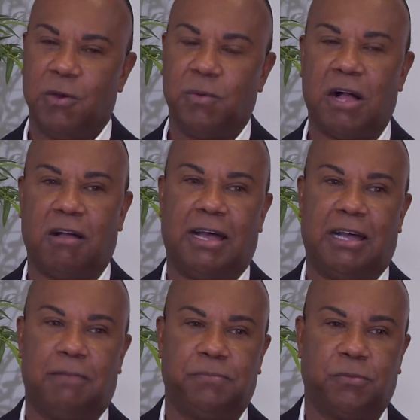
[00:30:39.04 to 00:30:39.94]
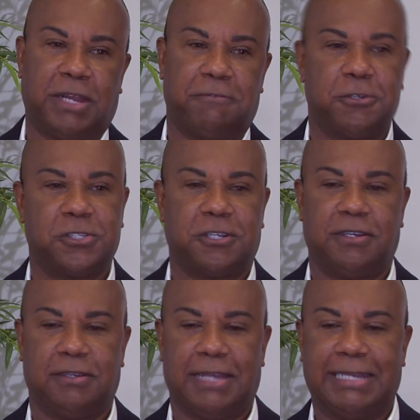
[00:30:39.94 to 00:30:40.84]
Well, when I first
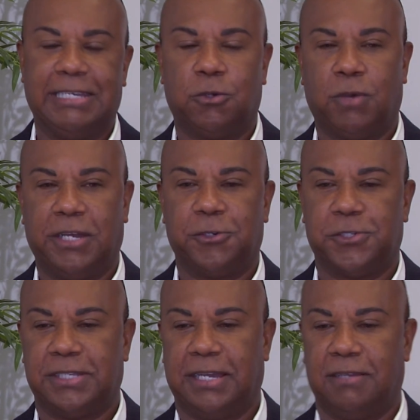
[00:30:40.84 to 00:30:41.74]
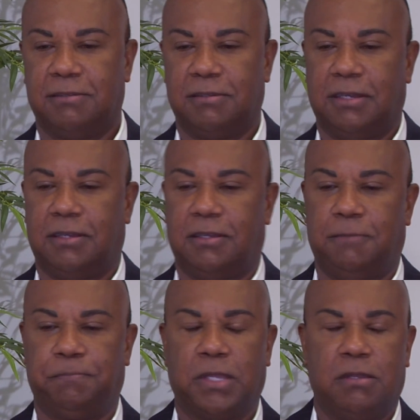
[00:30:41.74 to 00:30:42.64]
started, I didn't quite understand
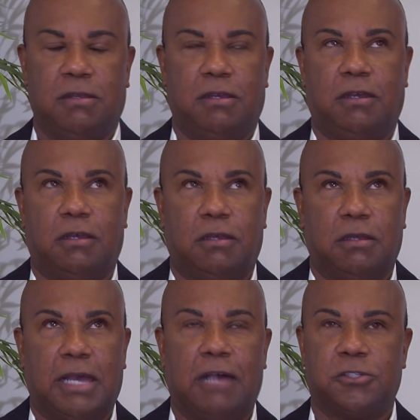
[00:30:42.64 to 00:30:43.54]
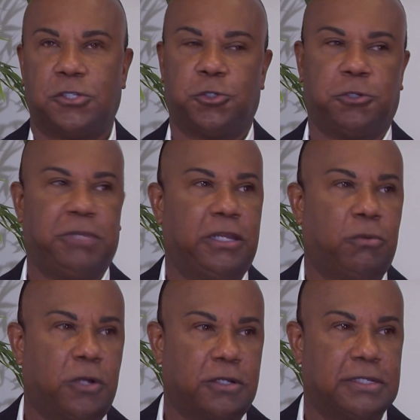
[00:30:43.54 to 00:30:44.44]
how social media
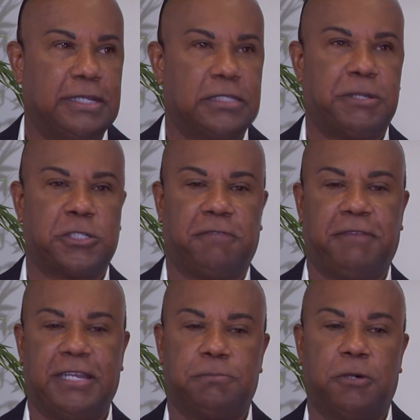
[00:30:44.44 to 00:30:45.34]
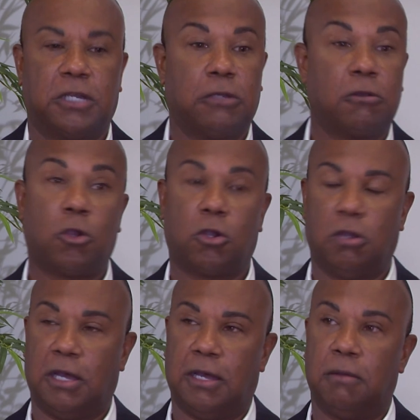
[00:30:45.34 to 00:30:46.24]
worked, especially Facebook. And
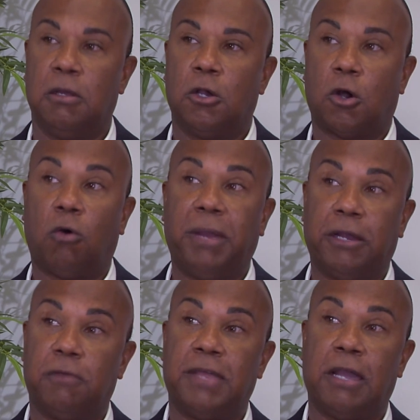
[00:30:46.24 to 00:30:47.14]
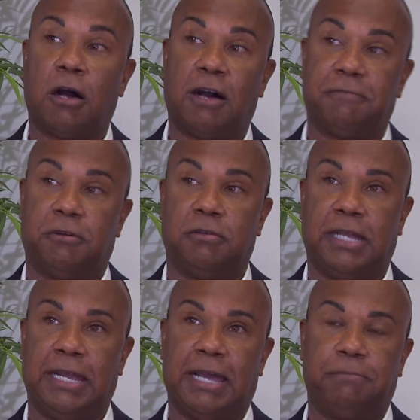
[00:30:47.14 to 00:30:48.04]
Coldwell Banker,
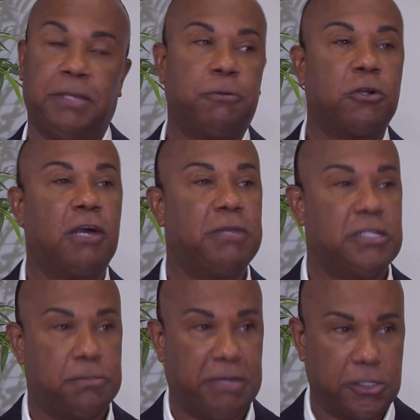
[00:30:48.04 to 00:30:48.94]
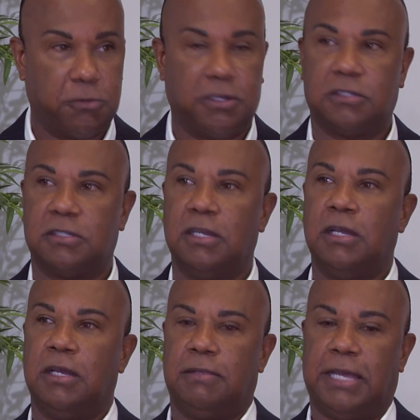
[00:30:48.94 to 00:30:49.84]
they had people come in and speak to us
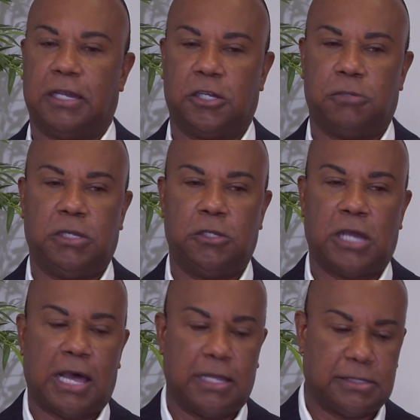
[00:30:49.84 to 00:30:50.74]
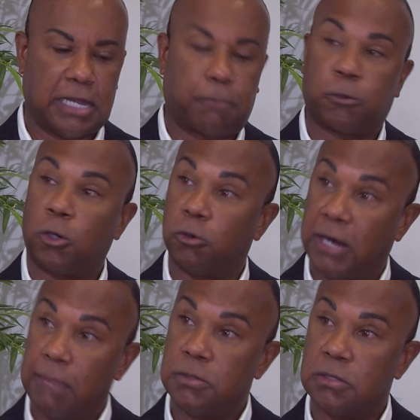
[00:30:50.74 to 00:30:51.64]
that could set up
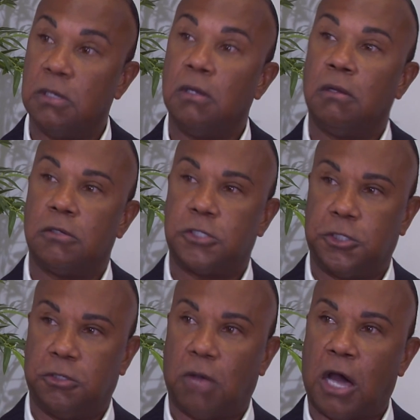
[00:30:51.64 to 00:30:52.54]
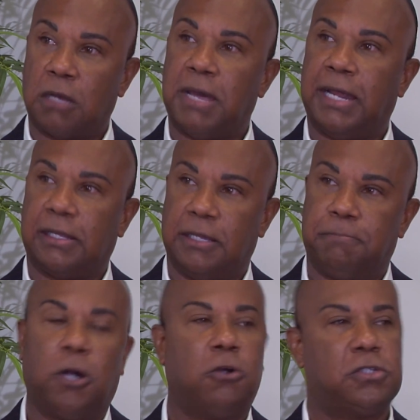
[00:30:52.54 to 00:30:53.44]
programs to automatically
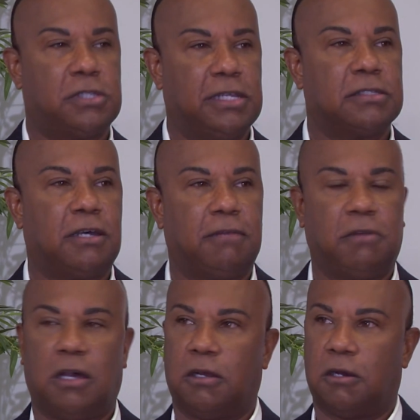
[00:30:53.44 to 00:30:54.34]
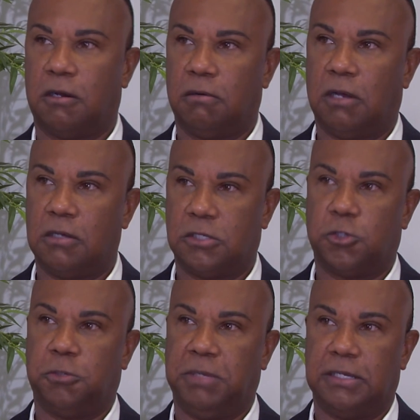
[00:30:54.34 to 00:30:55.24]
post things on our
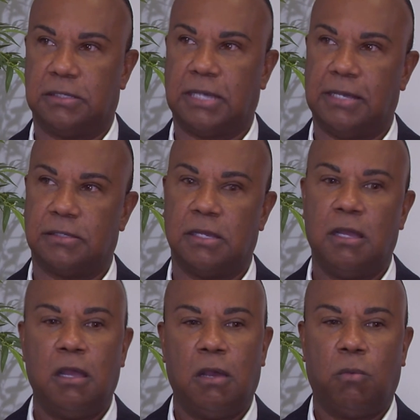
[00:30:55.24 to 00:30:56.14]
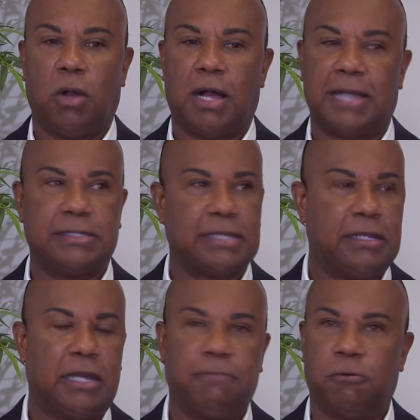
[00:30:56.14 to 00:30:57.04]
social media sites. Well, I
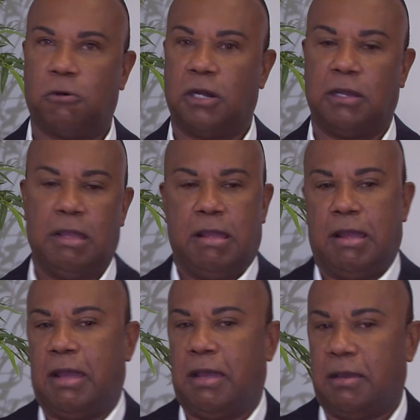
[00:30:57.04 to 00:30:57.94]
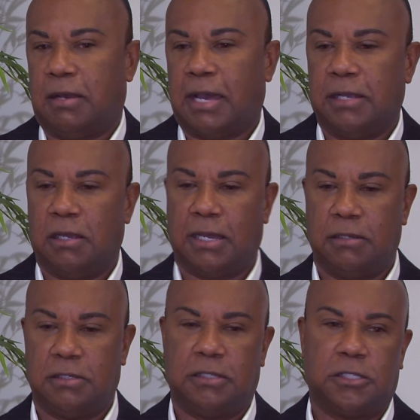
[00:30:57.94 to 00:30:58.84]
signed up for it, and
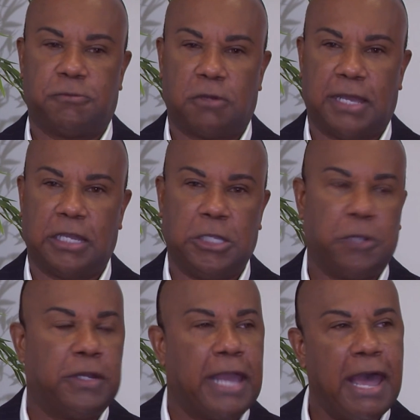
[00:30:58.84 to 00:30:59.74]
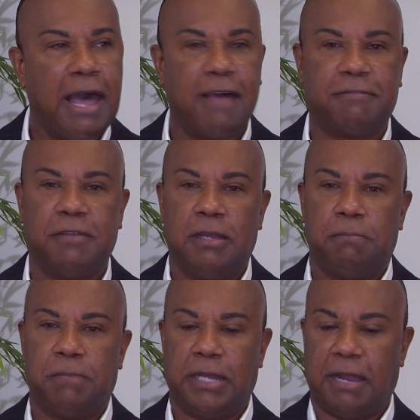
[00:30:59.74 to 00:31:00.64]
I did this for like a year and a half.
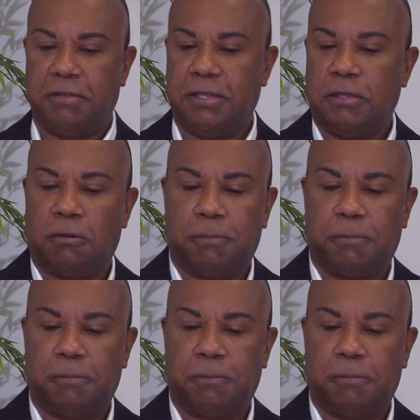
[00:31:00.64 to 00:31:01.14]
But everything they were